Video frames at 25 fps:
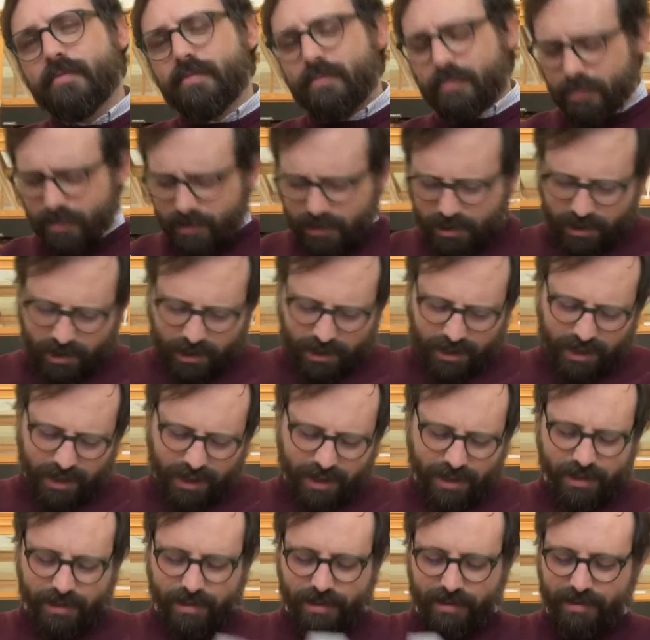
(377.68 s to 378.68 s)
Well, she
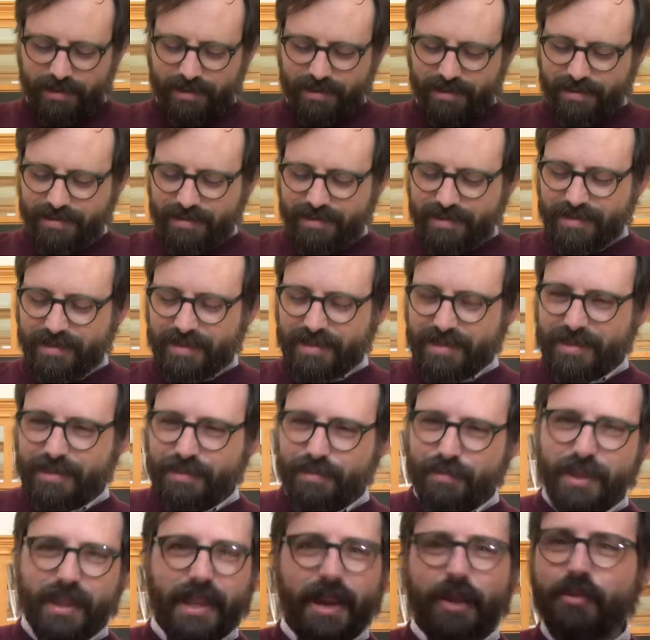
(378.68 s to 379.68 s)
did.
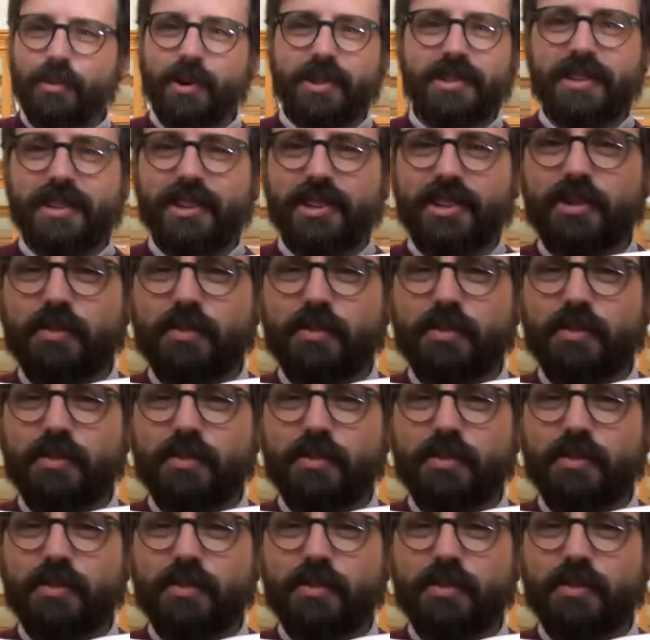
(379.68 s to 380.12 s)
But that wasn't a